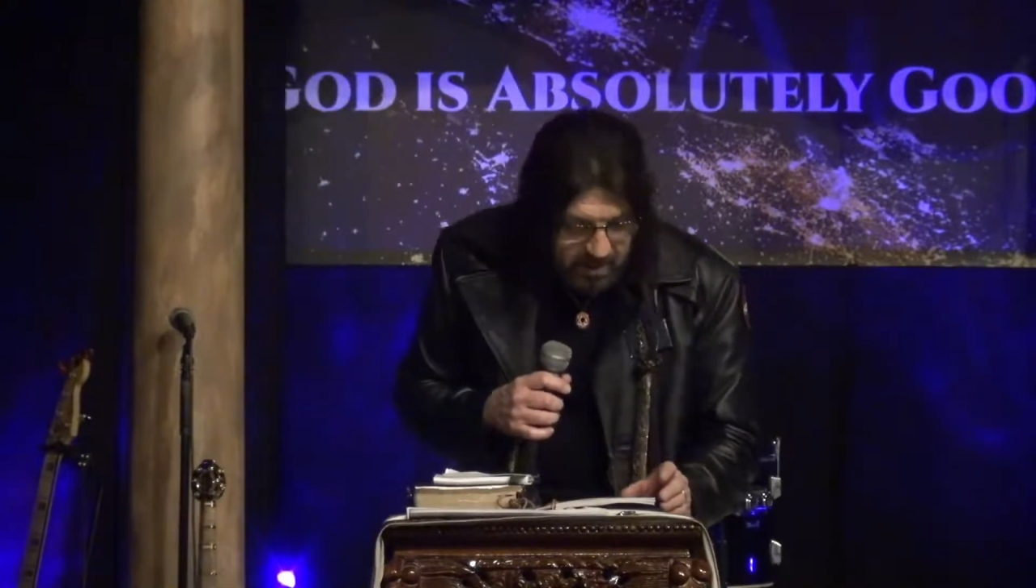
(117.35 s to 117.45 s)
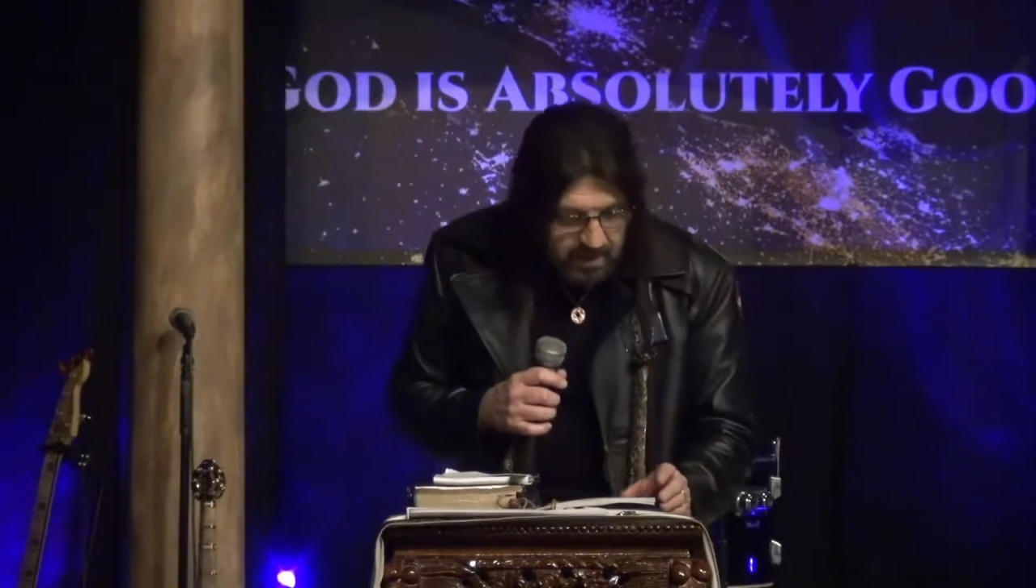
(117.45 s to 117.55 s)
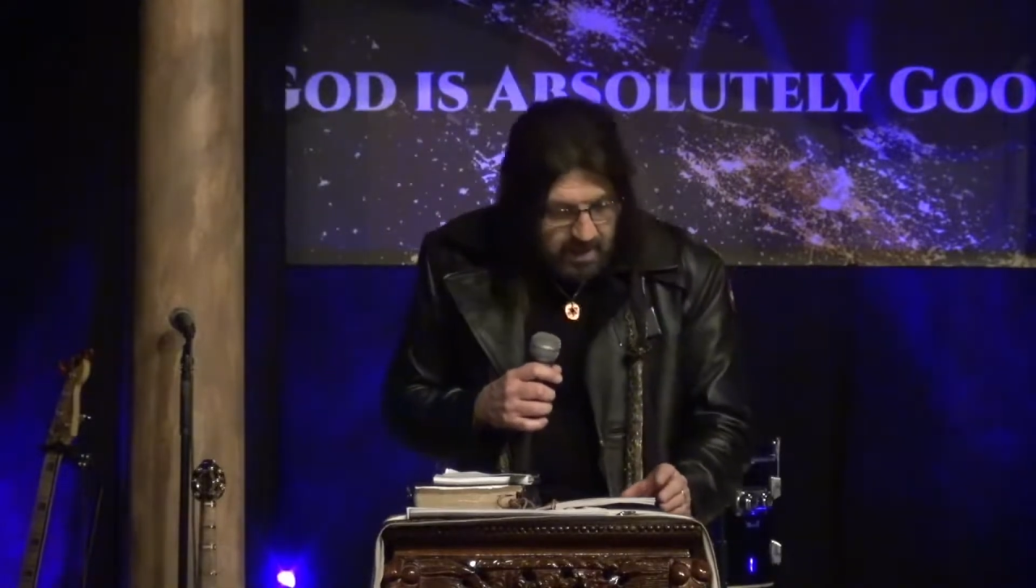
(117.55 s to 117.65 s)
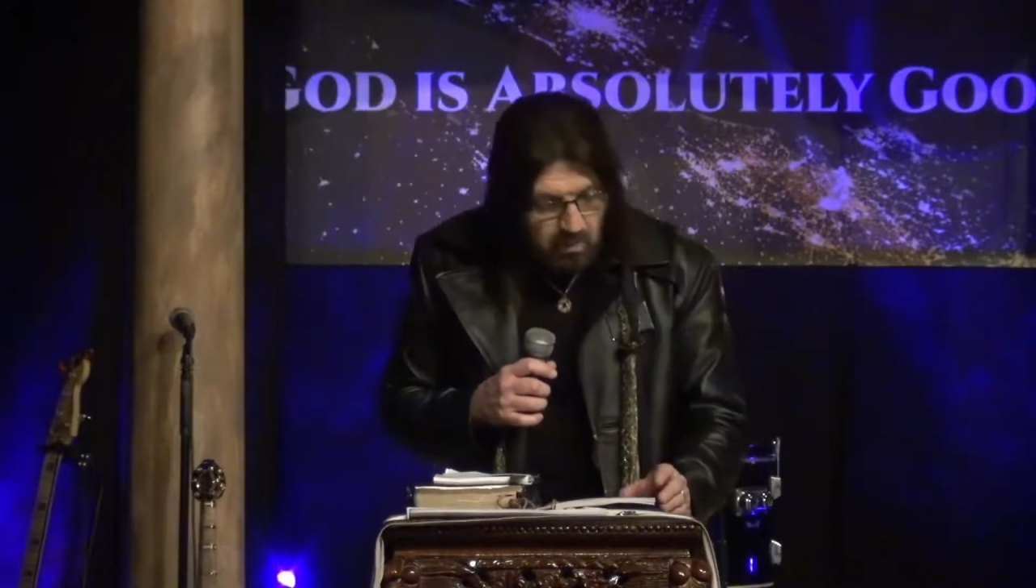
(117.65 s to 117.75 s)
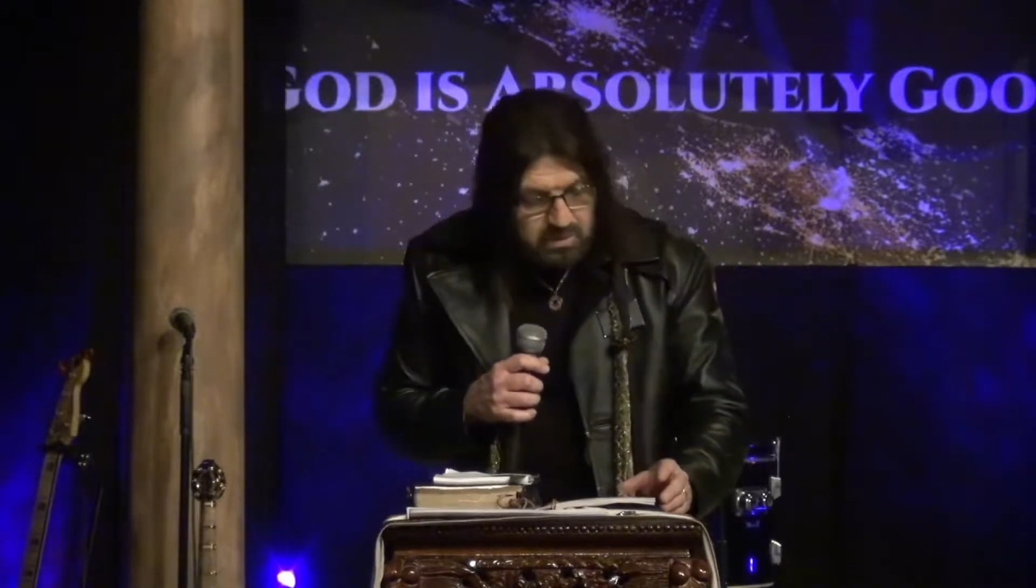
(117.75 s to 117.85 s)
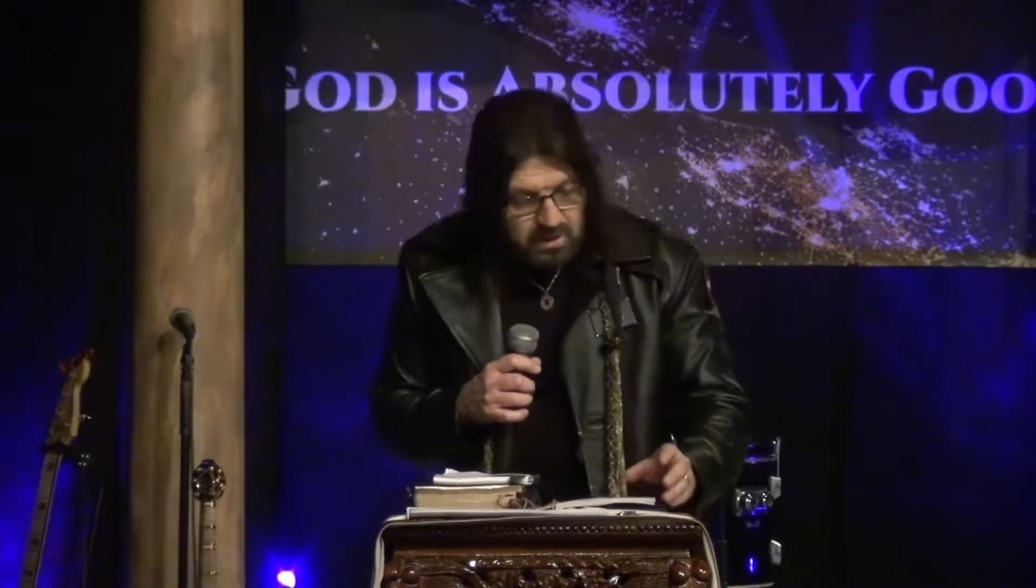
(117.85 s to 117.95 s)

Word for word: it was in